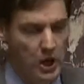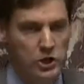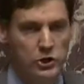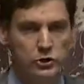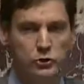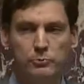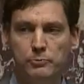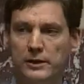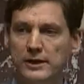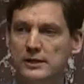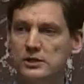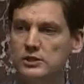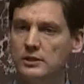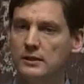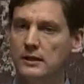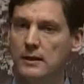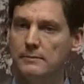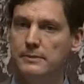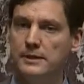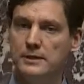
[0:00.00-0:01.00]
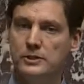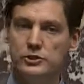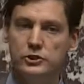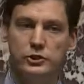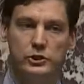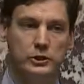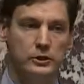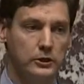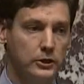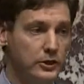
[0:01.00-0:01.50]
New British Columbians
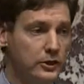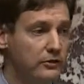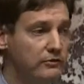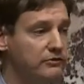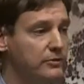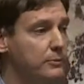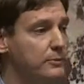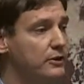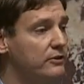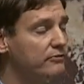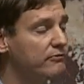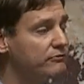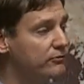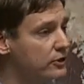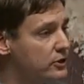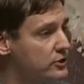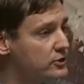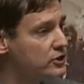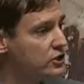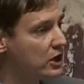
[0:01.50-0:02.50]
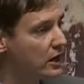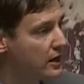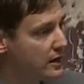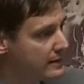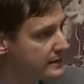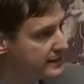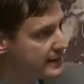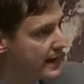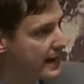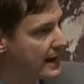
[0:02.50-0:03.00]
should learn from their first
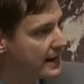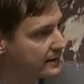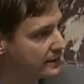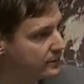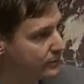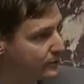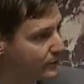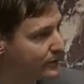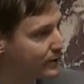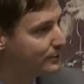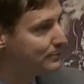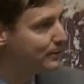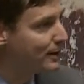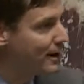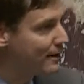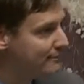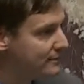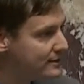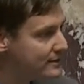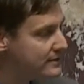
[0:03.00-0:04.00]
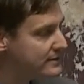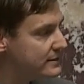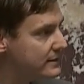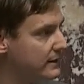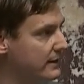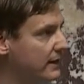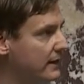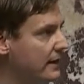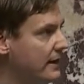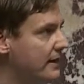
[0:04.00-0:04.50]
contact with our province
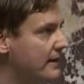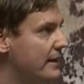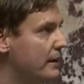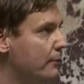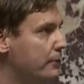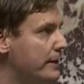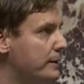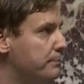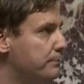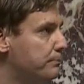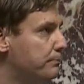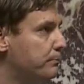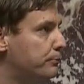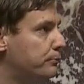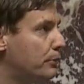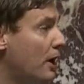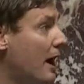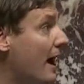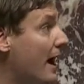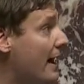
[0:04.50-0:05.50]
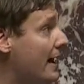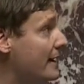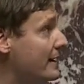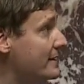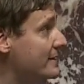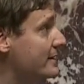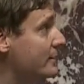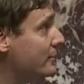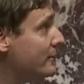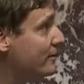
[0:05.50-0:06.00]
that we
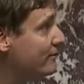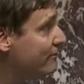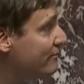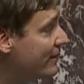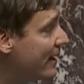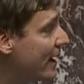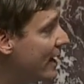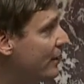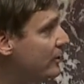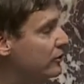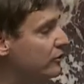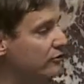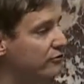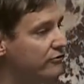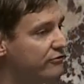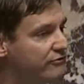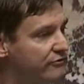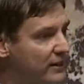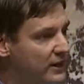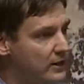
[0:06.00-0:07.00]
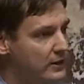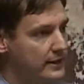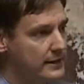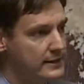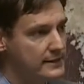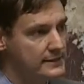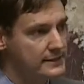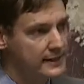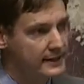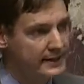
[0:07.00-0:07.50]
prize, that we value
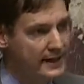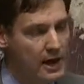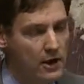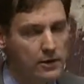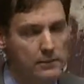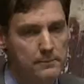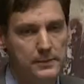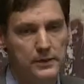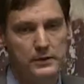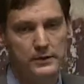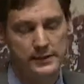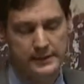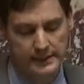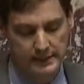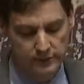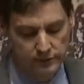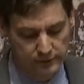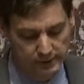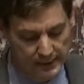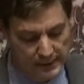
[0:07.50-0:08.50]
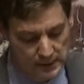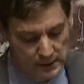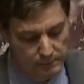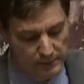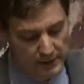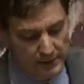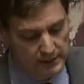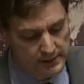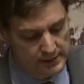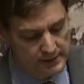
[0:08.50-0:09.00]
fairness, accountability, and
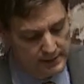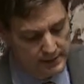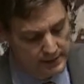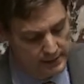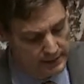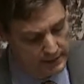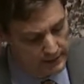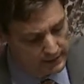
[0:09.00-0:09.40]
transparency.